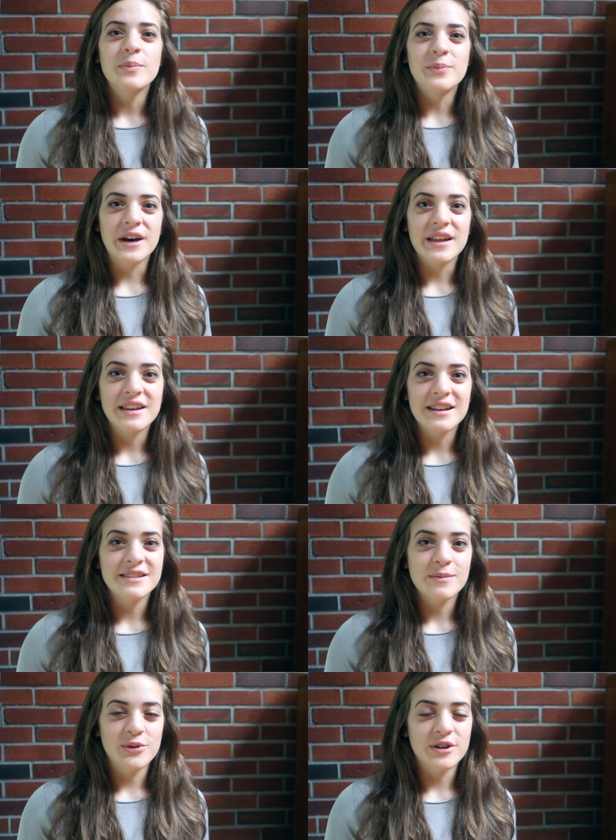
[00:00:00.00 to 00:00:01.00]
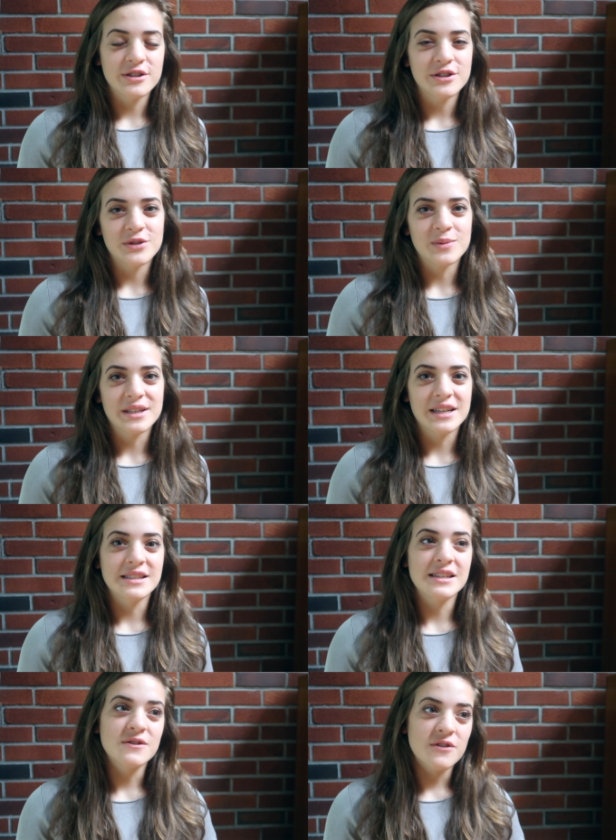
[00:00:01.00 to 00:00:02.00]
but it's important to do
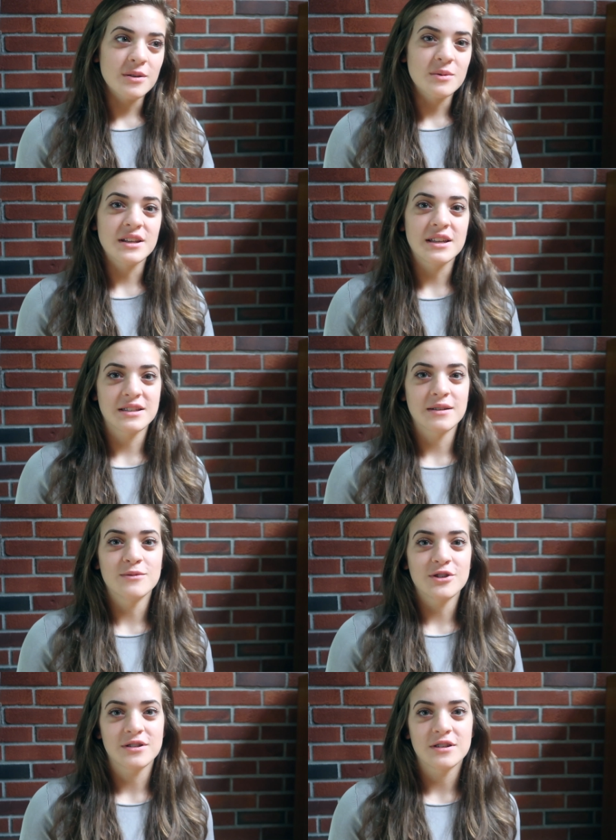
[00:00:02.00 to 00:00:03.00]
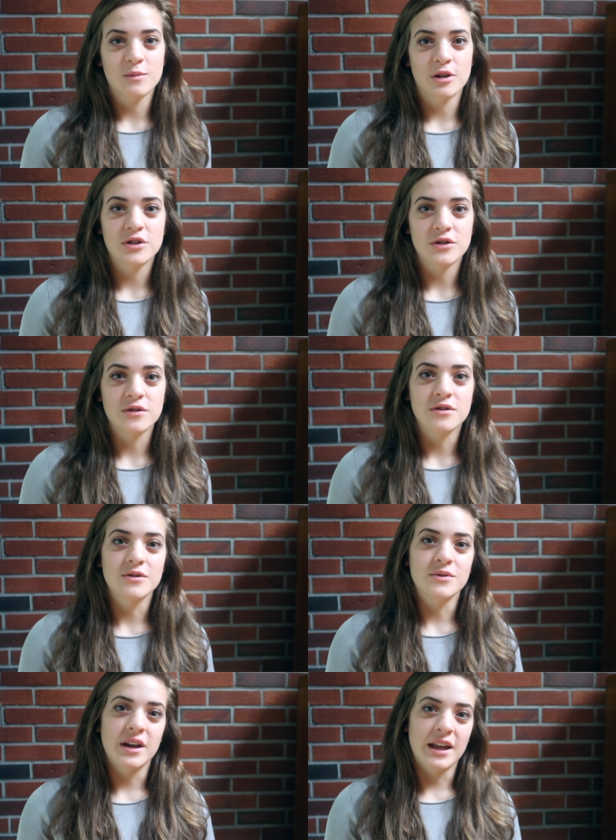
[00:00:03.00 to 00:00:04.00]
because his family needs him just as much as you
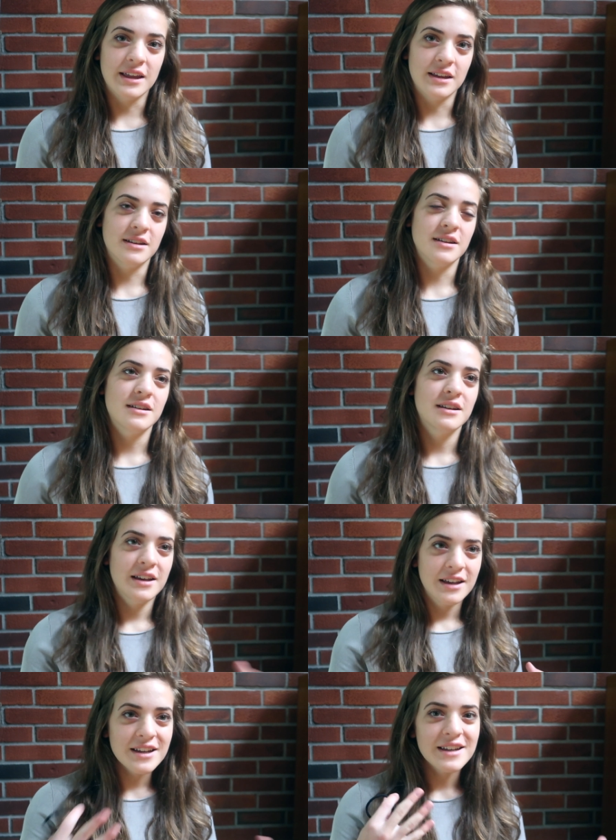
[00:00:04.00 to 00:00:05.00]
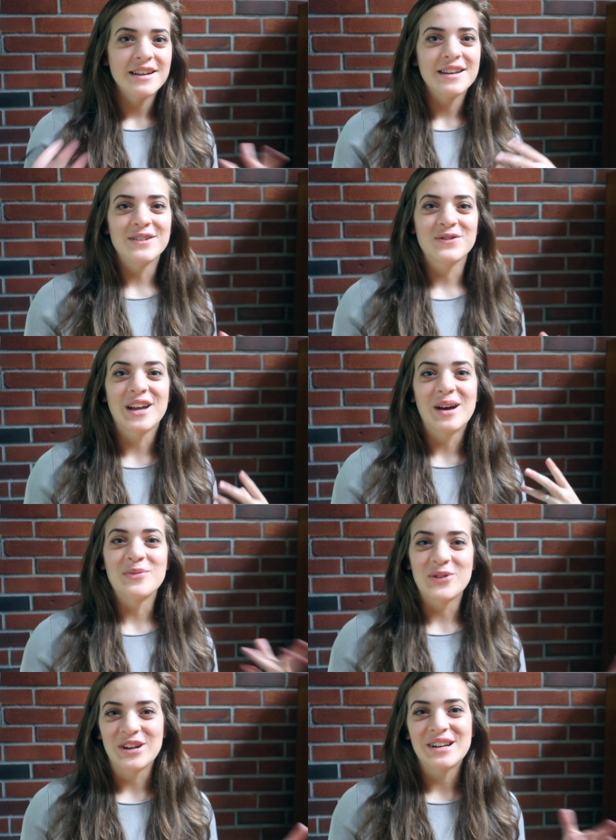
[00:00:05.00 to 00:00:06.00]
do, and if
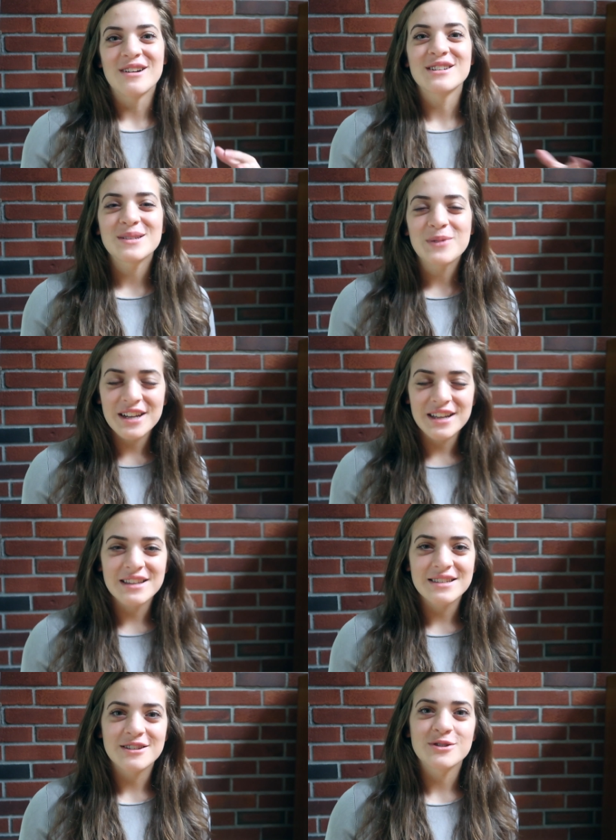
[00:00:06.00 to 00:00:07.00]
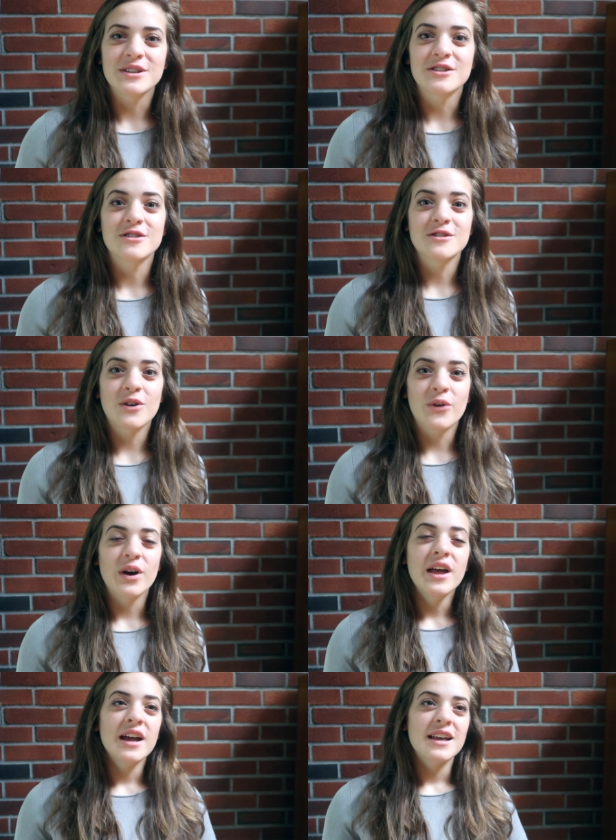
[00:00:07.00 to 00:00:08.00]
not more, just depending on the situation.
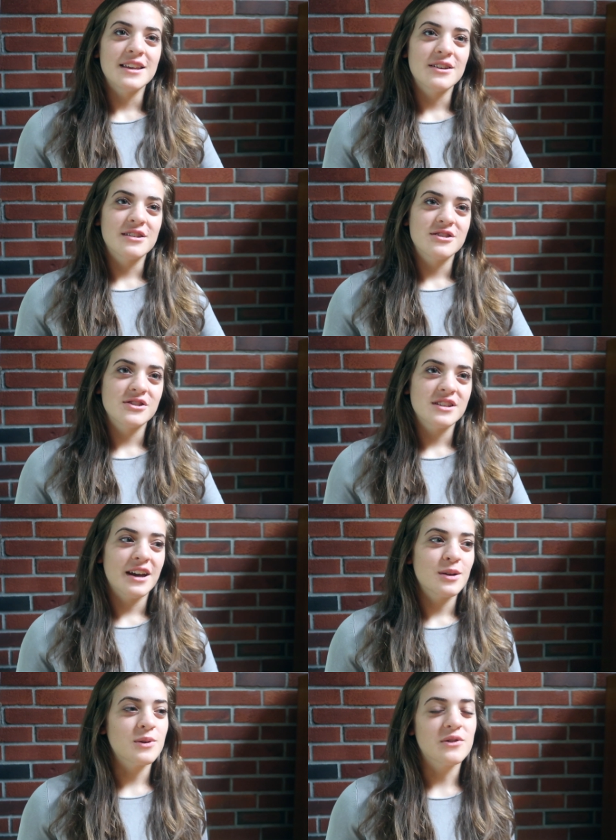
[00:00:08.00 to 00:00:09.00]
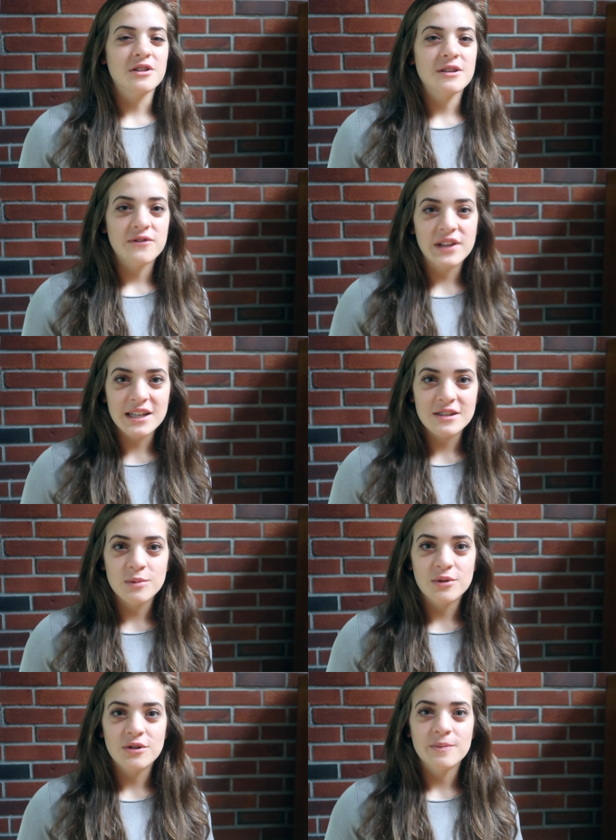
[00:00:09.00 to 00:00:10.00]
So you just got to be really
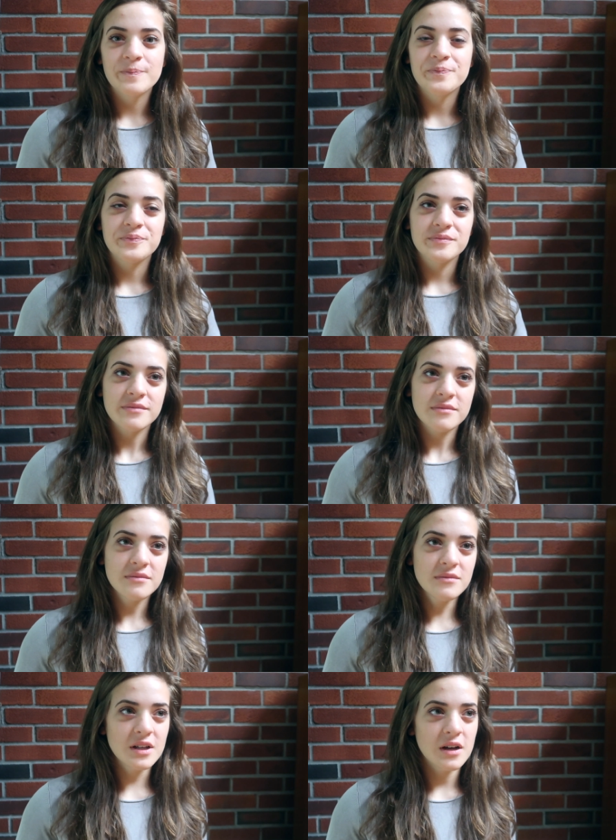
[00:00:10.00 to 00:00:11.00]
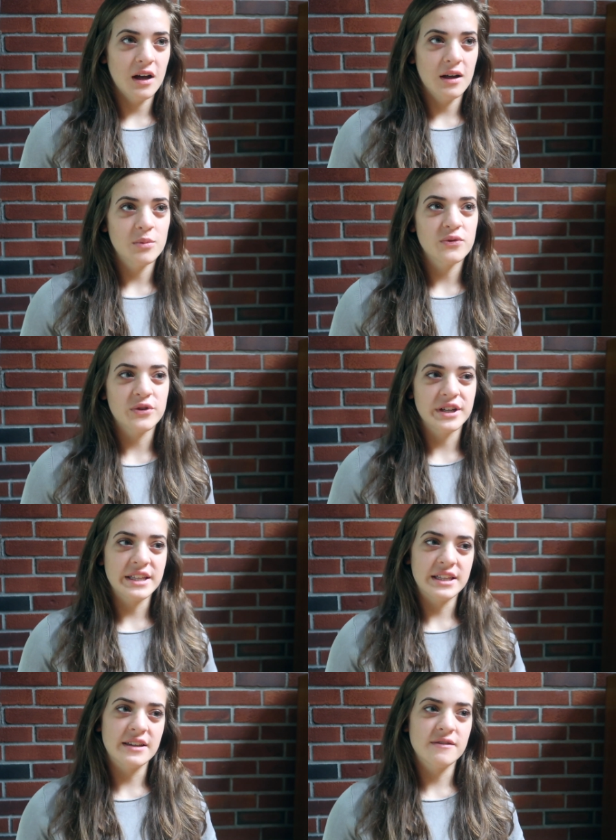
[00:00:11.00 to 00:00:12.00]
flexible before
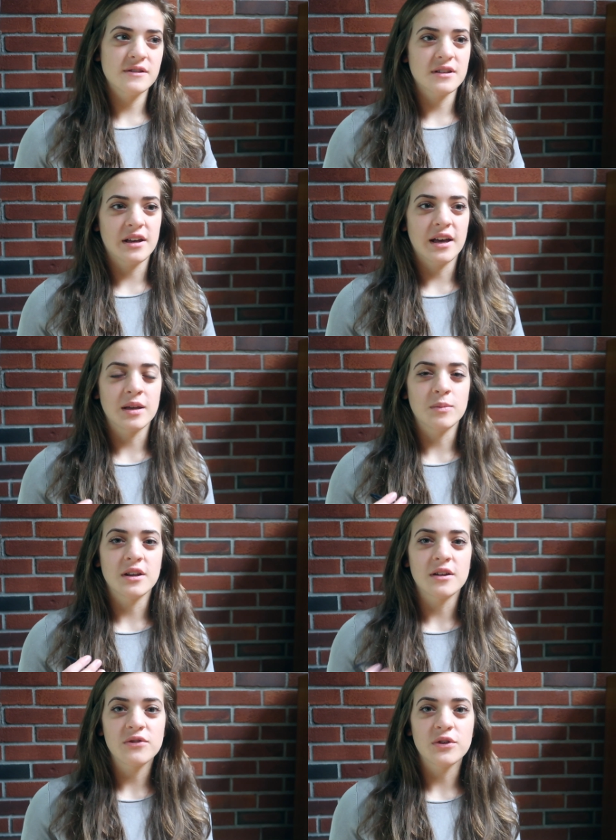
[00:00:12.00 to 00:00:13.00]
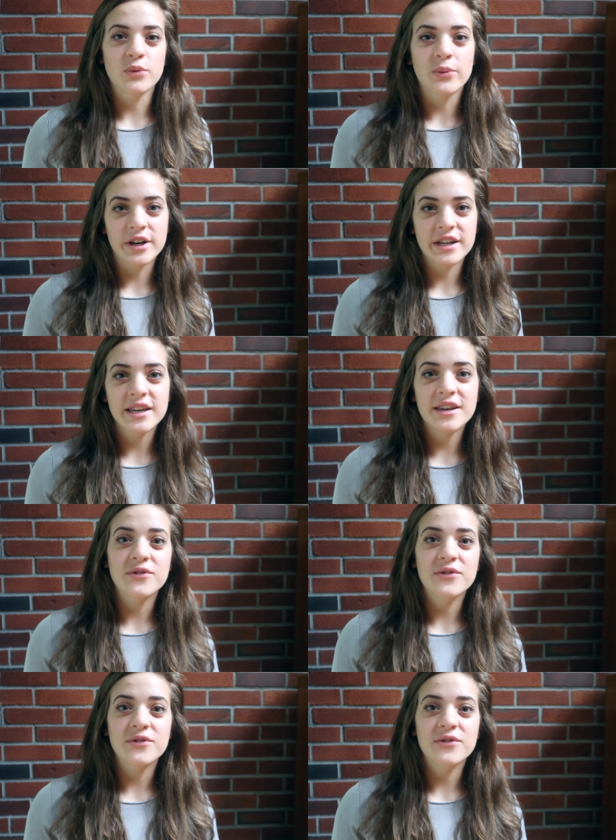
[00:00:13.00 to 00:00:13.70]
he leaves. I mean, if you're working,